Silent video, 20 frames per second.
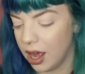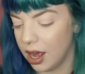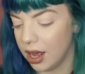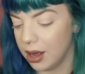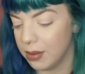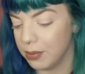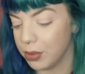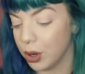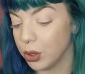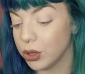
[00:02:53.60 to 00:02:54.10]

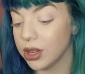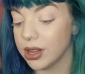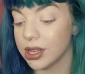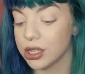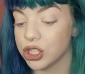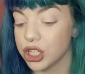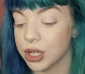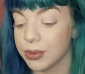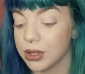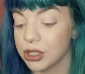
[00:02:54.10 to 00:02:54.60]
um, both of the
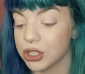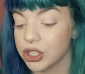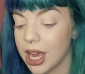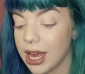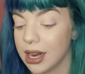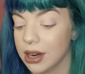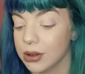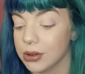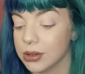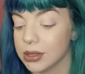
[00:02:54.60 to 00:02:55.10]
shimmer
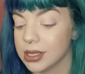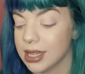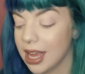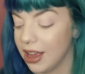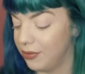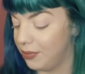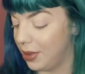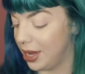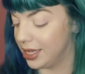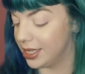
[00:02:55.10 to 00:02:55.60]
shadows
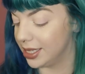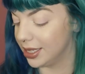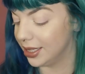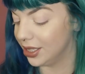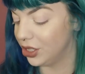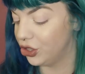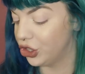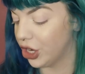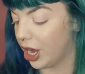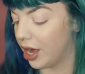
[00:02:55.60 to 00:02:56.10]
have
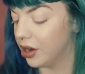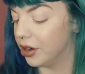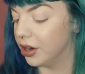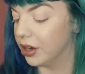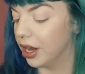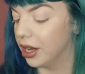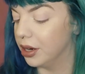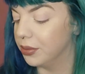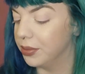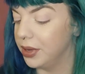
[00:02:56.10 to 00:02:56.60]
basically
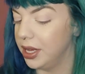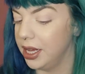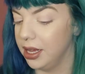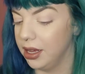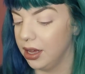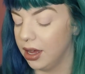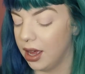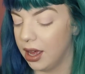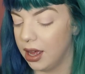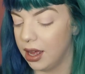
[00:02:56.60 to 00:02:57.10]
shattered on
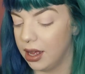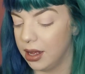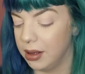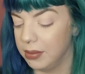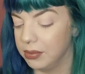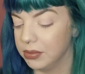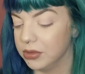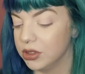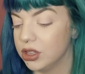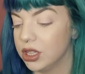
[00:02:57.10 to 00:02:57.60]
me.
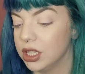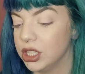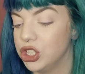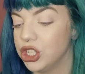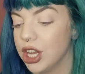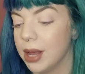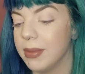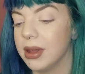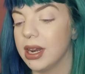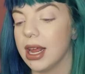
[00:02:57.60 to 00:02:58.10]
Um, the
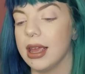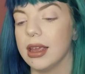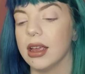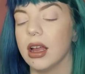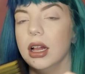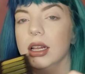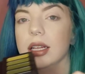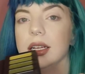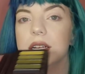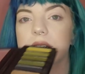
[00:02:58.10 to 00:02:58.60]
Gemini
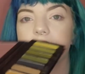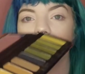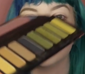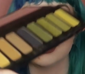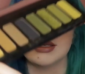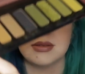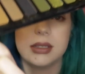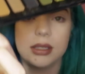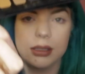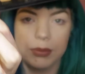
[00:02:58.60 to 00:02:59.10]
color,
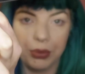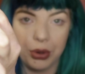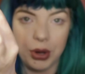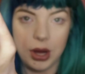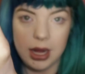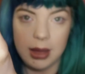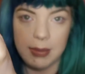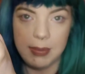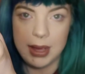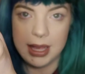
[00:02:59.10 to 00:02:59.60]
this
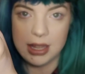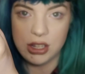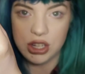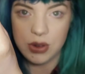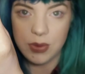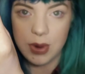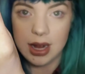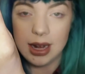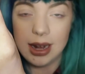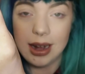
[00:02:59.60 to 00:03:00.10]
pretty
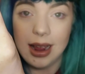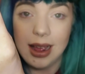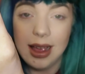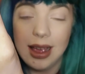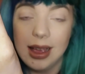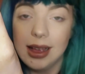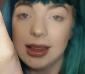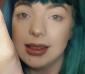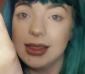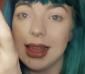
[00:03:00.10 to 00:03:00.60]
peachy one,
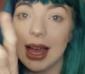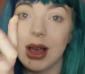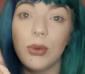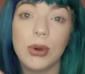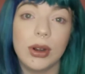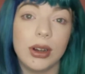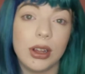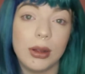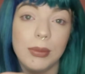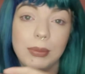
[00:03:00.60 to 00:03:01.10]
that
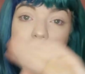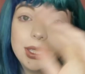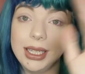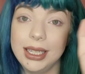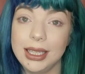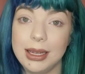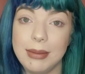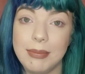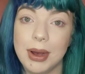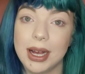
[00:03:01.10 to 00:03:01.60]
one
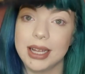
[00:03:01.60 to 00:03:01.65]
completely